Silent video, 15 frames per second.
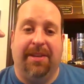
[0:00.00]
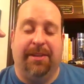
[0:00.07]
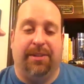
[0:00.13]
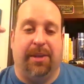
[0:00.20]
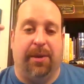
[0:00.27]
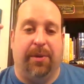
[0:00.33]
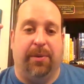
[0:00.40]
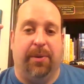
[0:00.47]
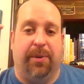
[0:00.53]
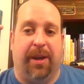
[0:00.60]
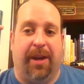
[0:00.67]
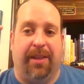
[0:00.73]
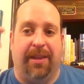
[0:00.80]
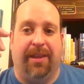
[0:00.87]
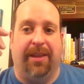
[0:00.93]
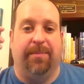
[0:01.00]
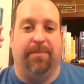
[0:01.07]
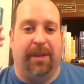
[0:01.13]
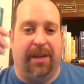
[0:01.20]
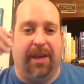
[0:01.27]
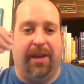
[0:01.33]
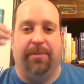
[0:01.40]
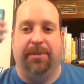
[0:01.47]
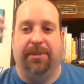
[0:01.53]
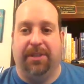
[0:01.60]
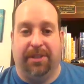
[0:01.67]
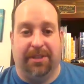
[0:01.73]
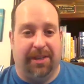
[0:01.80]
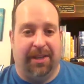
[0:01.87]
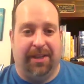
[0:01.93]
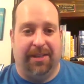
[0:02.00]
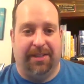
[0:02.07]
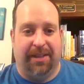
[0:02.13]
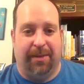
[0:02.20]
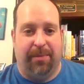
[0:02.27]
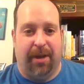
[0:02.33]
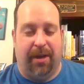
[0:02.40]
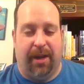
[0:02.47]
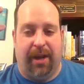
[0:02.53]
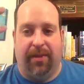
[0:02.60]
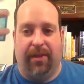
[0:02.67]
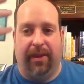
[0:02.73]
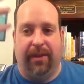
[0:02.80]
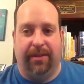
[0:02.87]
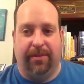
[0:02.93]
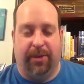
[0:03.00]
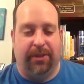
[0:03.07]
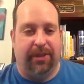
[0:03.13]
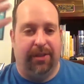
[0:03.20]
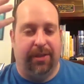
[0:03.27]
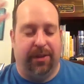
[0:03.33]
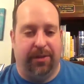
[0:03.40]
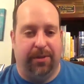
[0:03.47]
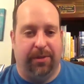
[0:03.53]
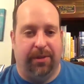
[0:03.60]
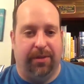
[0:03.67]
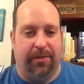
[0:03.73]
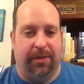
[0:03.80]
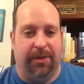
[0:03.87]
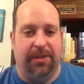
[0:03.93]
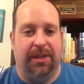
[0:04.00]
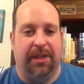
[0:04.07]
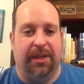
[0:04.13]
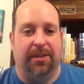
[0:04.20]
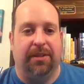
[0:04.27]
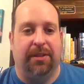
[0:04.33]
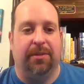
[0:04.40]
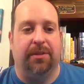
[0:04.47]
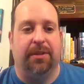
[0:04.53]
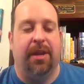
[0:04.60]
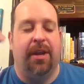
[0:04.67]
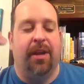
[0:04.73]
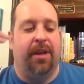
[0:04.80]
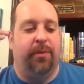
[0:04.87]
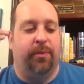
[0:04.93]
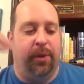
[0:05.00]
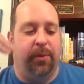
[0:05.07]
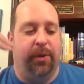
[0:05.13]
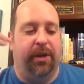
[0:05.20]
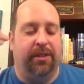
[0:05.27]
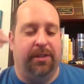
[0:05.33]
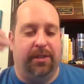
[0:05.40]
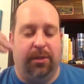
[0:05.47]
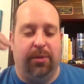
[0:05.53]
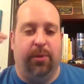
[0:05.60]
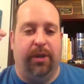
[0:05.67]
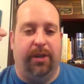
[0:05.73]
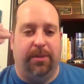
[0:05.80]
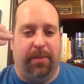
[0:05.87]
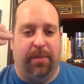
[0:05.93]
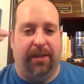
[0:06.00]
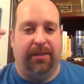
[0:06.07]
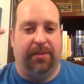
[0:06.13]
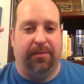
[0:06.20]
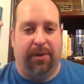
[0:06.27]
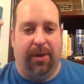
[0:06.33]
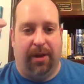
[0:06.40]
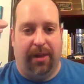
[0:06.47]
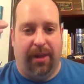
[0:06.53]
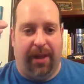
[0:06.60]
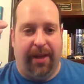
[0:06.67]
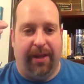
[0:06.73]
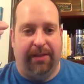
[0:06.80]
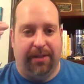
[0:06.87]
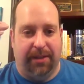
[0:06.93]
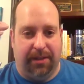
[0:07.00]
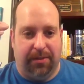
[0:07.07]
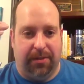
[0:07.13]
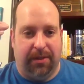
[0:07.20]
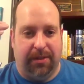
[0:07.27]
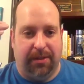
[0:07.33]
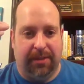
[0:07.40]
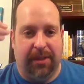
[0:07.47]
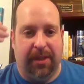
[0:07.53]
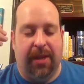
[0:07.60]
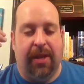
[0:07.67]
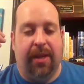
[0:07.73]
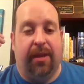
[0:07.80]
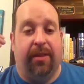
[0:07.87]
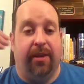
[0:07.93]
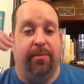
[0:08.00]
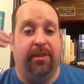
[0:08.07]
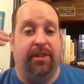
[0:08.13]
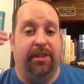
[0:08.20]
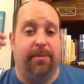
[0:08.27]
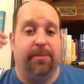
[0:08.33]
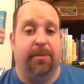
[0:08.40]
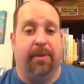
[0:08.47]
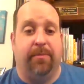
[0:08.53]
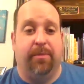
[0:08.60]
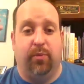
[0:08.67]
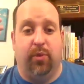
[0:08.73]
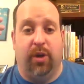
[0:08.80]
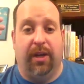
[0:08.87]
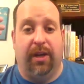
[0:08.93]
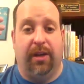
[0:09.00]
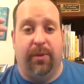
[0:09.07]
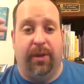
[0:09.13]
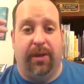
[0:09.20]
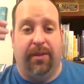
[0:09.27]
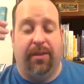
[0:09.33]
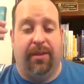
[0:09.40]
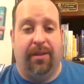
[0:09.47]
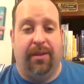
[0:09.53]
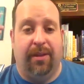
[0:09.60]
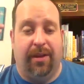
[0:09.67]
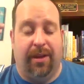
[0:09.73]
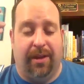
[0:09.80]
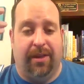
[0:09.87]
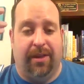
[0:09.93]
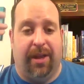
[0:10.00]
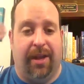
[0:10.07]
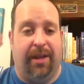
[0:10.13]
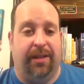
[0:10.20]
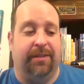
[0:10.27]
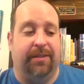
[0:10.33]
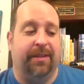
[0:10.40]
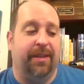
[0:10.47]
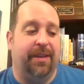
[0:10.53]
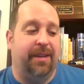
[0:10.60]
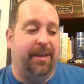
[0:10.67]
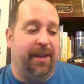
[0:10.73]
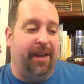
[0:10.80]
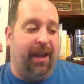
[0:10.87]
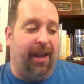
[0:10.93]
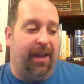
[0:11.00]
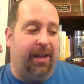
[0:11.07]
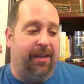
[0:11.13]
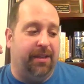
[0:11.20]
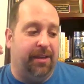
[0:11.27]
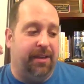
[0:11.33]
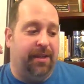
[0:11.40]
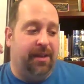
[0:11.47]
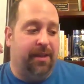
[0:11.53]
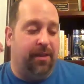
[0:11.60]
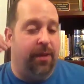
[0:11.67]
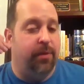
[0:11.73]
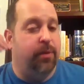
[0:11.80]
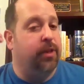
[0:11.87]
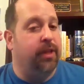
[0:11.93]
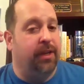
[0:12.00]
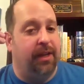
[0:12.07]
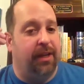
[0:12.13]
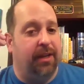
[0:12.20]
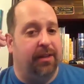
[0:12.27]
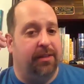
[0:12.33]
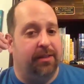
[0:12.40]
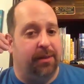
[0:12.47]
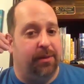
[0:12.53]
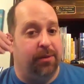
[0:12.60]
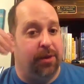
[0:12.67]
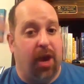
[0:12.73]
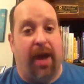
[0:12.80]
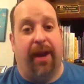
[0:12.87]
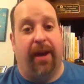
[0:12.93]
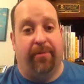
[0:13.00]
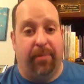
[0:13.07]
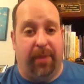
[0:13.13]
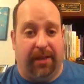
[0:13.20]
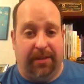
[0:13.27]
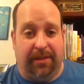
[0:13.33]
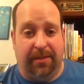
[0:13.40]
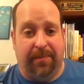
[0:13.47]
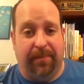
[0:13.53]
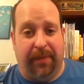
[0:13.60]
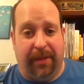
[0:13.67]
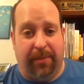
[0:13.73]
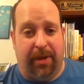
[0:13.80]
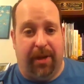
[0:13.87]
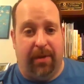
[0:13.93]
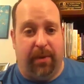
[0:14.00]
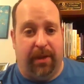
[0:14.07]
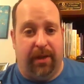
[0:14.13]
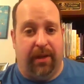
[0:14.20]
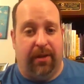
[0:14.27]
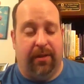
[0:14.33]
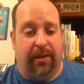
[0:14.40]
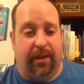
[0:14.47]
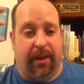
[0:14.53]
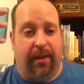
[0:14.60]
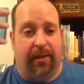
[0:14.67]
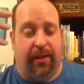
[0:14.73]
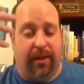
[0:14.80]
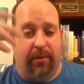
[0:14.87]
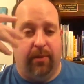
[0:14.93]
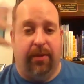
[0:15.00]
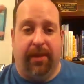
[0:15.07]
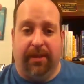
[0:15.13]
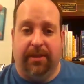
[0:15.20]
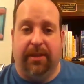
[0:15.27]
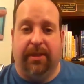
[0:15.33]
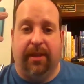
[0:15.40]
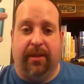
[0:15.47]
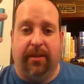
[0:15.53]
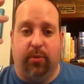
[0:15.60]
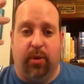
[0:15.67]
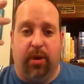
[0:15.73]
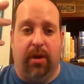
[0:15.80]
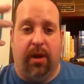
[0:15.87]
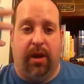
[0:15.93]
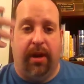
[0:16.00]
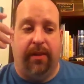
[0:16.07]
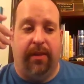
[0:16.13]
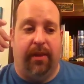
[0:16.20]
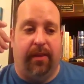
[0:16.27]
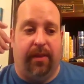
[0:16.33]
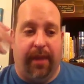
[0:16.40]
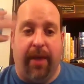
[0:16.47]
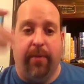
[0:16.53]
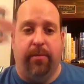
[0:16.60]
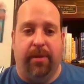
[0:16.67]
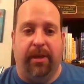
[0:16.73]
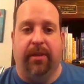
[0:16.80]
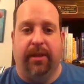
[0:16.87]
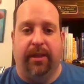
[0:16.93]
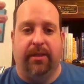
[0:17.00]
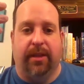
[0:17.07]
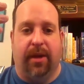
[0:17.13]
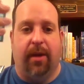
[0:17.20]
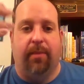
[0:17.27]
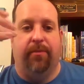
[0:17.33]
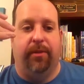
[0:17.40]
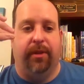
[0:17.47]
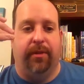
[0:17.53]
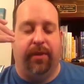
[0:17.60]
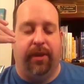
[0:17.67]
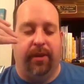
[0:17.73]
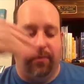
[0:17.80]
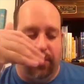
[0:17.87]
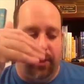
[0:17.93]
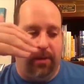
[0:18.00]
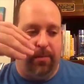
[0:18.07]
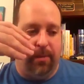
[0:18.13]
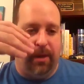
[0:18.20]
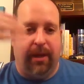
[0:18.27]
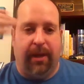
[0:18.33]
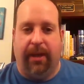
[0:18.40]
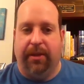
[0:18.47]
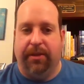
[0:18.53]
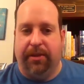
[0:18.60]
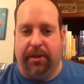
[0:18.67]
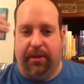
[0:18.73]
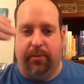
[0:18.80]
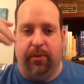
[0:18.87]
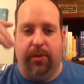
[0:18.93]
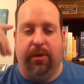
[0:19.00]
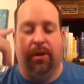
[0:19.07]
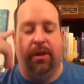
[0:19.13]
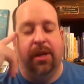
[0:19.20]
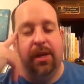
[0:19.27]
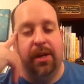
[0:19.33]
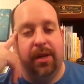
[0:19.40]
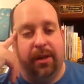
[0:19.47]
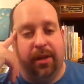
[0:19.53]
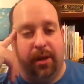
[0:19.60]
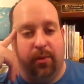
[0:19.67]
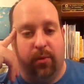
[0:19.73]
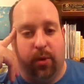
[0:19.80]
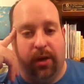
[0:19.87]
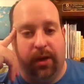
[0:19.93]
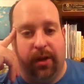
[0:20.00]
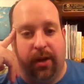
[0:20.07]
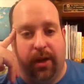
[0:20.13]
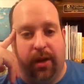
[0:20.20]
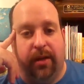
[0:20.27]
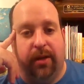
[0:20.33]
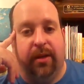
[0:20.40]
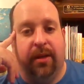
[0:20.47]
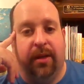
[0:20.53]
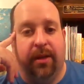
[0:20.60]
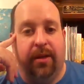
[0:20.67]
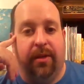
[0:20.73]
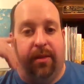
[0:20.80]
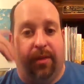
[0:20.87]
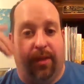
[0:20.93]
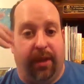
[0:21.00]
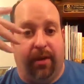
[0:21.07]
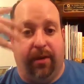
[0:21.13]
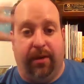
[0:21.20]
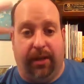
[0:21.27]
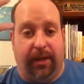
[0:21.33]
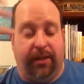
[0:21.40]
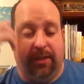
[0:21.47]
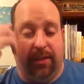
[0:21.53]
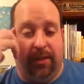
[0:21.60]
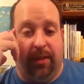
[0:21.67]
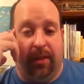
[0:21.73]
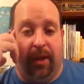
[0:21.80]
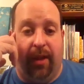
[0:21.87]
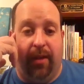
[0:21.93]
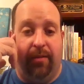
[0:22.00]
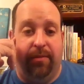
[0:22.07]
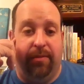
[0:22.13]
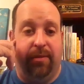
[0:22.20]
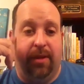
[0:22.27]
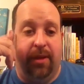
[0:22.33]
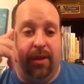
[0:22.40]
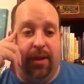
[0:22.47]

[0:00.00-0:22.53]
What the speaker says: So I think it becomes, just like I said about ethics, multicultural, and diversity issues, we want to do what is best for our clients' interests. There have been times when I've been working with a client and they really needed to not have meds, in my opinion. Like, there were things that they could work on that would be the least harmful if they avoided medication and were, working on their needs in their life.